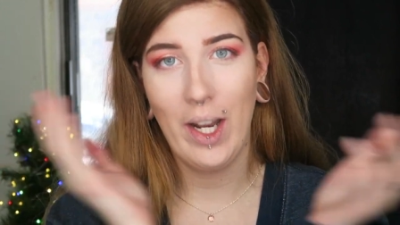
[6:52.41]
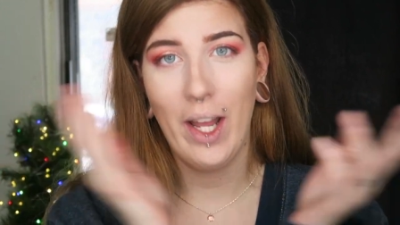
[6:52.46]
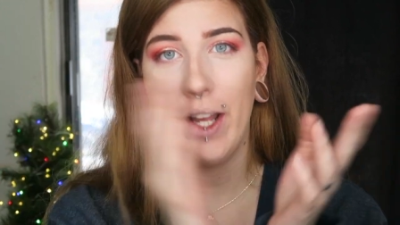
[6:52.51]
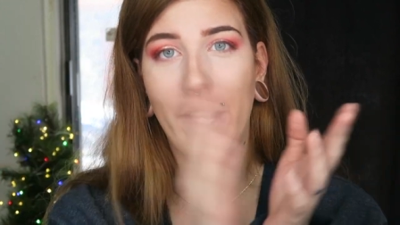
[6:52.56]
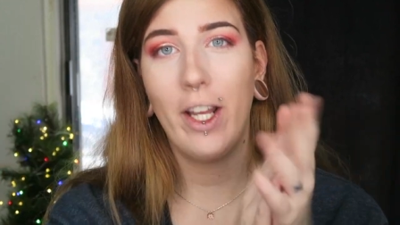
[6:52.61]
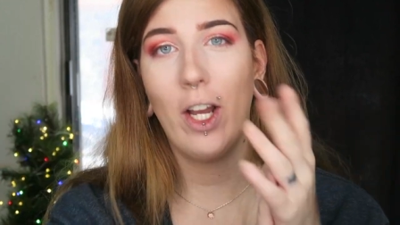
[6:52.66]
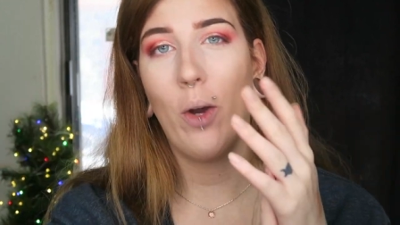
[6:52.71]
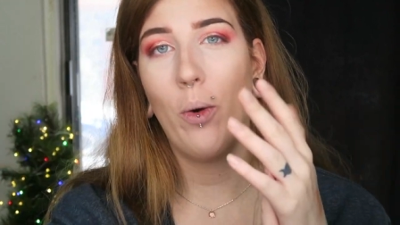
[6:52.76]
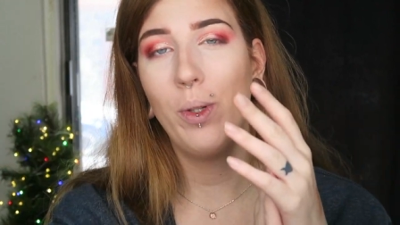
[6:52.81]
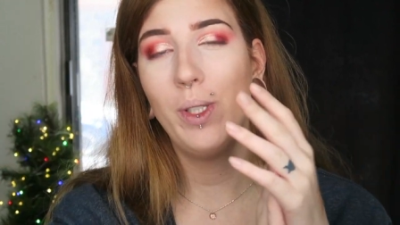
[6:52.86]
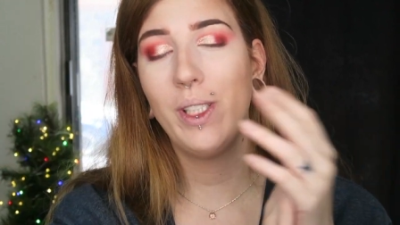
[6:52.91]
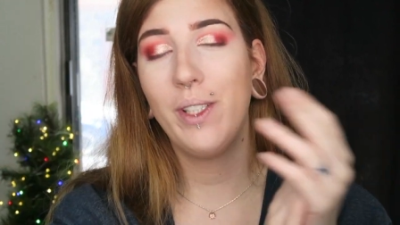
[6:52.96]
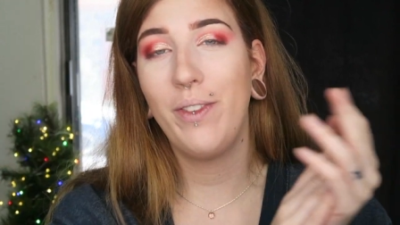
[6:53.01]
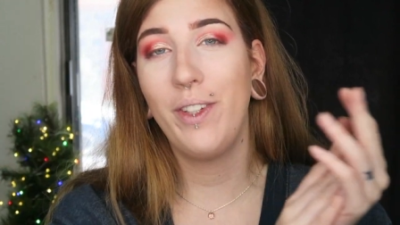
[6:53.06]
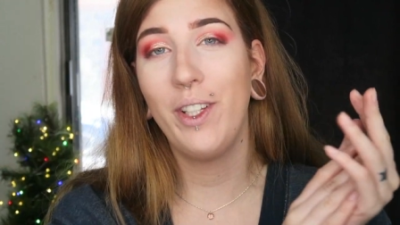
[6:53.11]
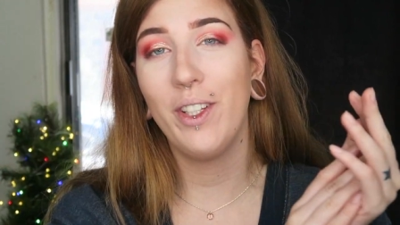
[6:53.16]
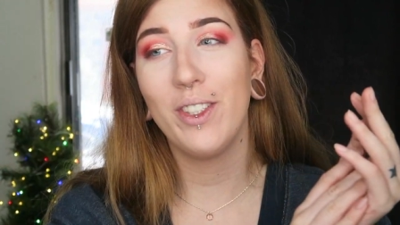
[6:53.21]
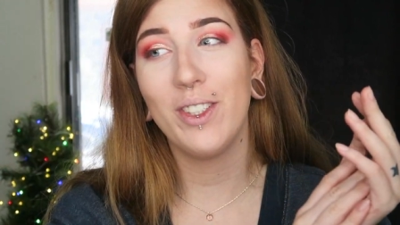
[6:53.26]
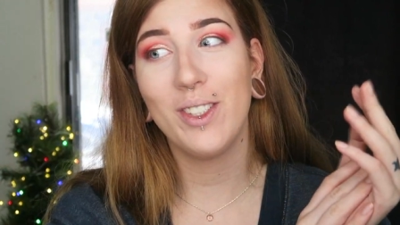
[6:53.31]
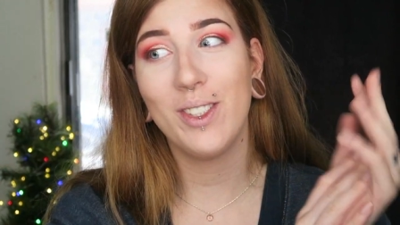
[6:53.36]
I always
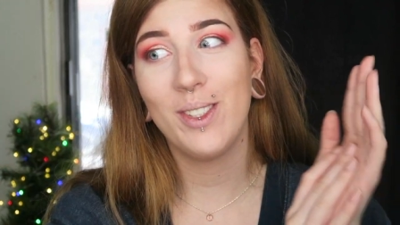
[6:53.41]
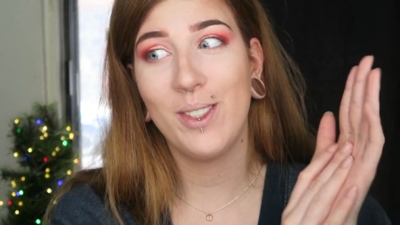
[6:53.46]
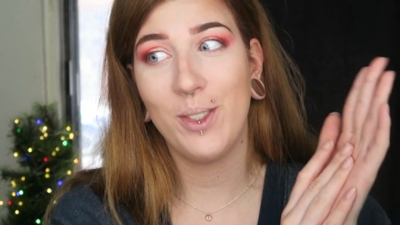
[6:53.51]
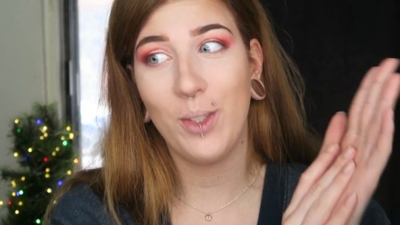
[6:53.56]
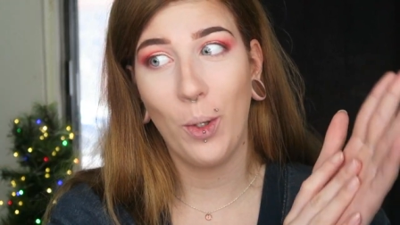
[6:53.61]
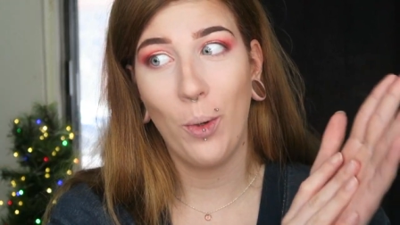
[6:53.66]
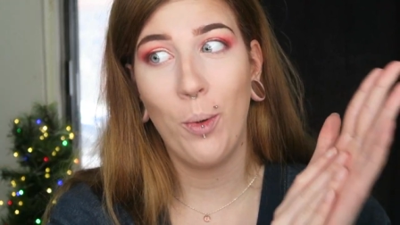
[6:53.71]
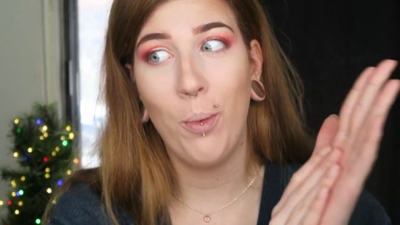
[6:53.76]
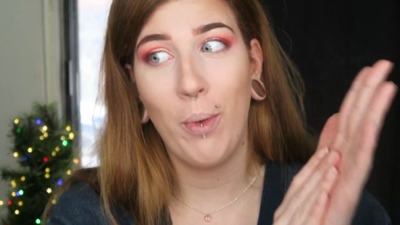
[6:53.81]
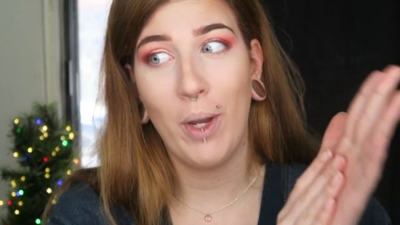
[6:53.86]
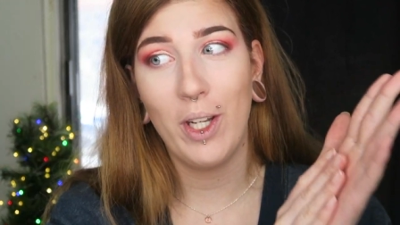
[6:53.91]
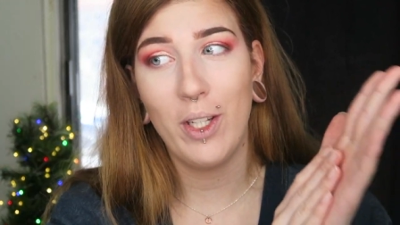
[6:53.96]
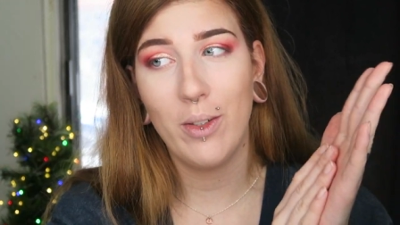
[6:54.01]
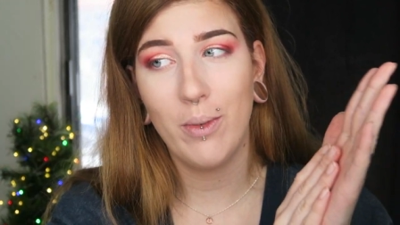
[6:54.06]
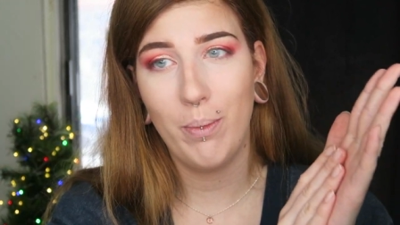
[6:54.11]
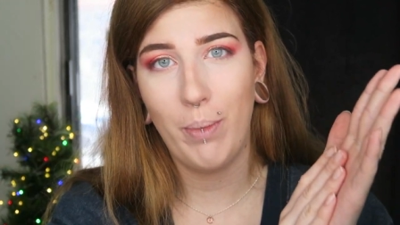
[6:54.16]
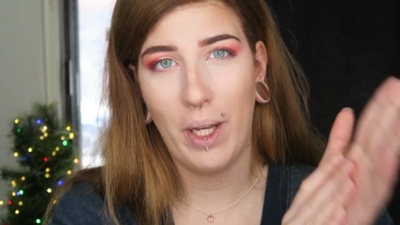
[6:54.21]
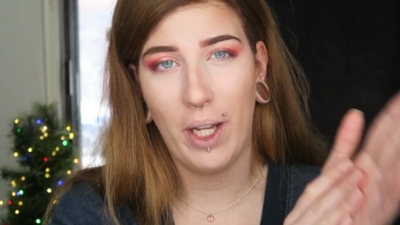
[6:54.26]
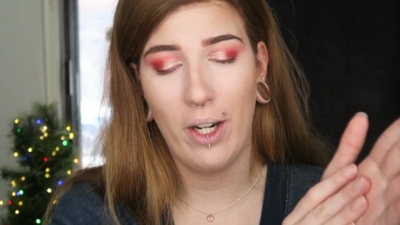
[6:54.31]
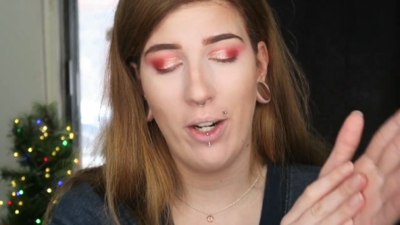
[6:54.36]
feel so
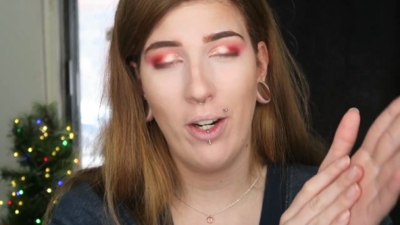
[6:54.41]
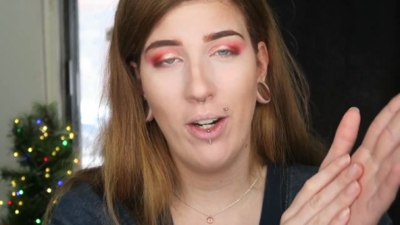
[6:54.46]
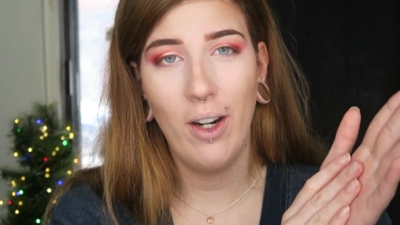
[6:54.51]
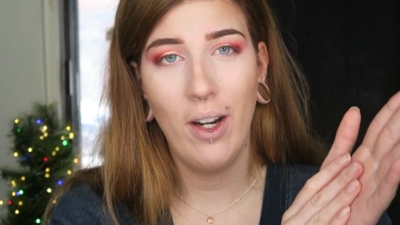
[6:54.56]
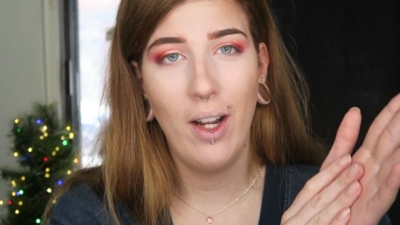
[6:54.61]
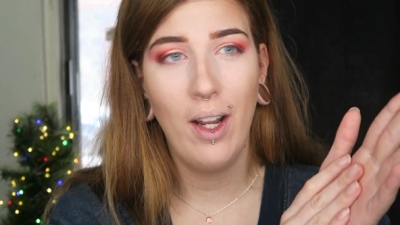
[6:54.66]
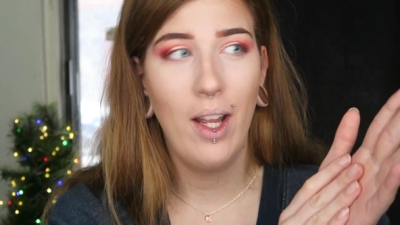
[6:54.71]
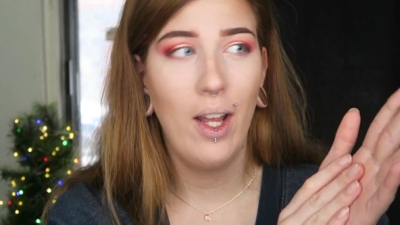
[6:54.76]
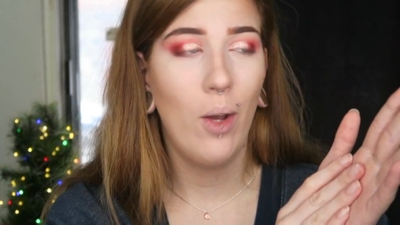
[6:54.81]
much better